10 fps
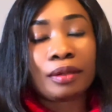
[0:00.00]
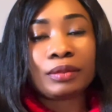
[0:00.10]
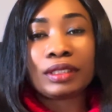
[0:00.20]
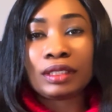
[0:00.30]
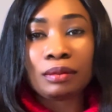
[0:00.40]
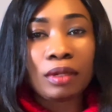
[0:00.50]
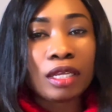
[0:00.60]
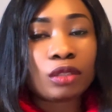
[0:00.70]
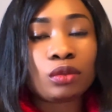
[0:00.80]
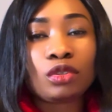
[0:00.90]

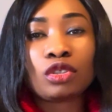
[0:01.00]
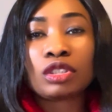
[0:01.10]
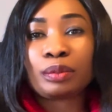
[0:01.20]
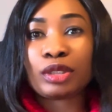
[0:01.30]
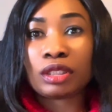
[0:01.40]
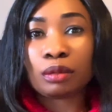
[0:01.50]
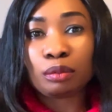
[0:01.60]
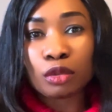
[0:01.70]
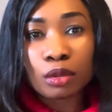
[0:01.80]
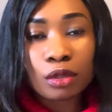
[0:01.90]
seamless, will just be
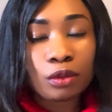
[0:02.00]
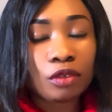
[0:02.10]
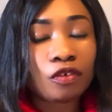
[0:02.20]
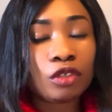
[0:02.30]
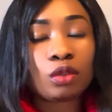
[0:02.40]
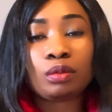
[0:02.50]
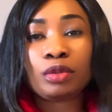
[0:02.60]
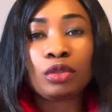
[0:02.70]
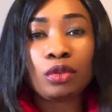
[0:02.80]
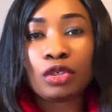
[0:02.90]
smooth. It will be
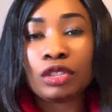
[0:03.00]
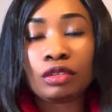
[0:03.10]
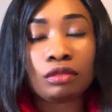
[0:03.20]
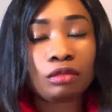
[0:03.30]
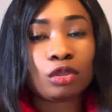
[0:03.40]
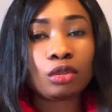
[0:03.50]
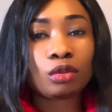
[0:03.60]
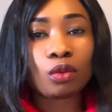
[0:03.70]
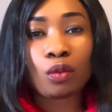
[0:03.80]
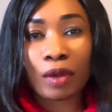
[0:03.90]
going
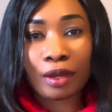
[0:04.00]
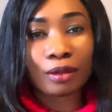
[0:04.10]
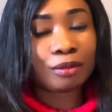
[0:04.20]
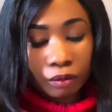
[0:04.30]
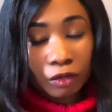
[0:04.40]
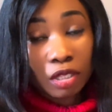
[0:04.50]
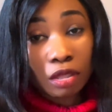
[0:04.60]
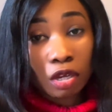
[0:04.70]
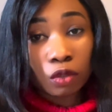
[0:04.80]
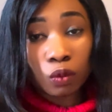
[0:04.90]
so well. The
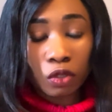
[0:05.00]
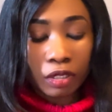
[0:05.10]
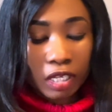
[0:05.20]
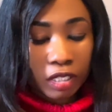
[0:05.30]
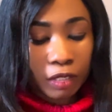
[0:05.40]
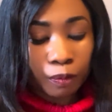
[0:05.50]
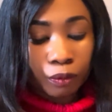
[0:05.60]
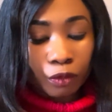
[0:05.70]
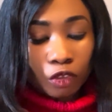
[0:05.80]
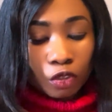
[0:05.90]
third one is
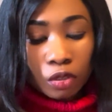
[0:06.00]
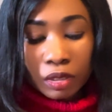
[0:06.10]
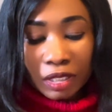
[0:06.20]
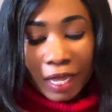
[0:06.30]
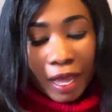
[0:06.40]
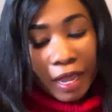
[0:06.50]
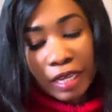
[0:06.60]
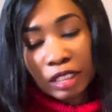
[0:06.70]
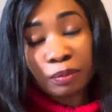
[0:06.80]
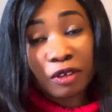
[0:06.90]
use the
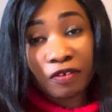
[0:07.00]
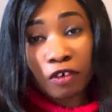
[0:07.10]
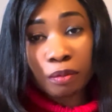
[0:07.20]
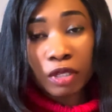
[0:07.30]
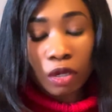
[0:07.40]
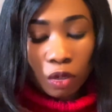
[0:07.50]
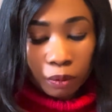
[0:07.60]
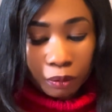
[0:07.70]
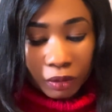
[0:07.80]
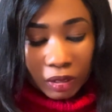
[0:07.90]
highest performing
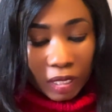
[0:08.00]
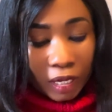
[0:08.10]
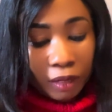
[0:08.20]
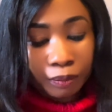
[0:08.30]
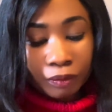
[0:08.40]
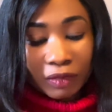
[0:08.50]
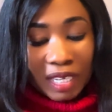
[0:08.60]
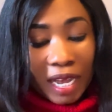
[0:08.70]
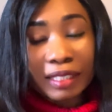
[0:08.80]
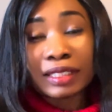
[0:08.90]
computer
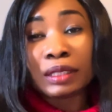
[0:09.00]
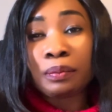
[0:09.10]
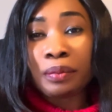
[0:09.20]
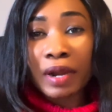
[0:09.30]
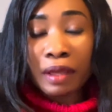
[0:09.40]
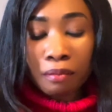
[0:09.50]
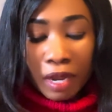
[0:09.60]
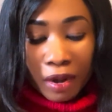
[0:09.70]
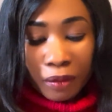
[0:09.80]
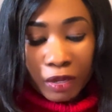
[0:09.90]
as the
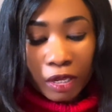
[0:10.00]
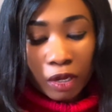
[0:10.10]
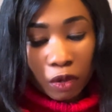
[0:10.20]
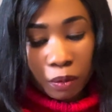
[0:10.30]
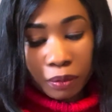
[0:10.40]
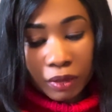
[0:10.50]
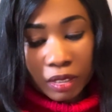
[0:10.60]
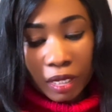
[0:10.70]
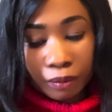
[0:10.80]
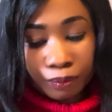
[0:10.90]
primary
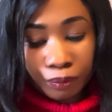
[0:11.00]
computer,